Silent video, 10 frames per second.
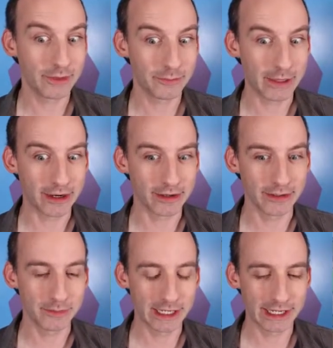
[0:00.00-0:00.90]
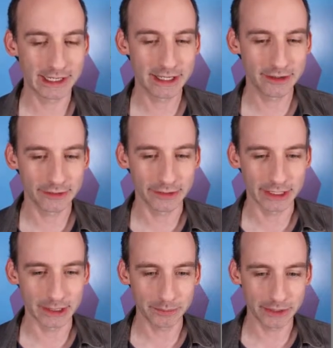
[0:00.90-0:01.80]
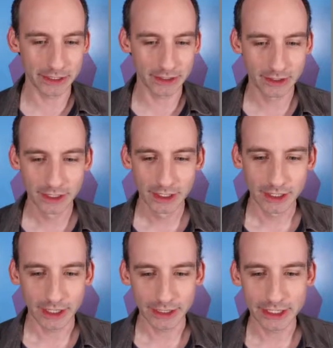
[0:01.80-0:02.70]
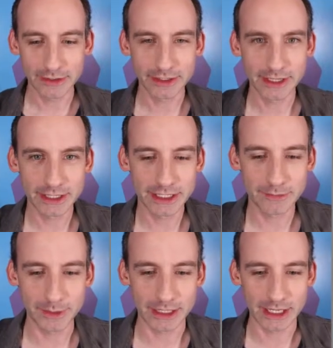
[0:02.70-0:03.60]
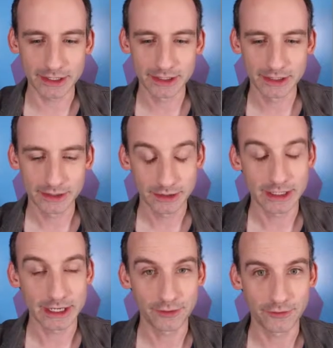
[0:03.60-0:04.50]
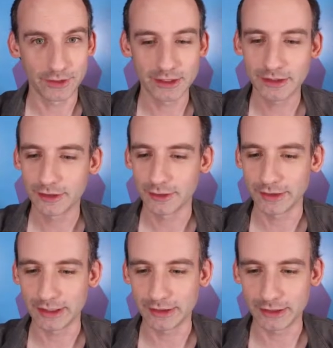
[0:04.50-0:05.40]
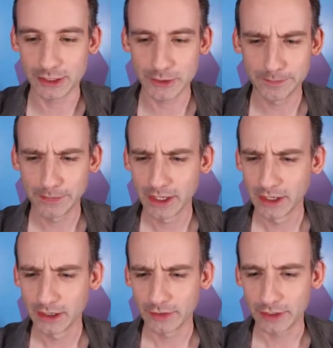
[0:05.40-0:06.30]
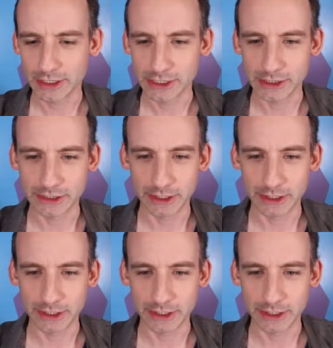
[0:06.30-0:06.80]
have background behind there. So I'm going to put a layer in to give me that nice fill so it's easy to do. So I can just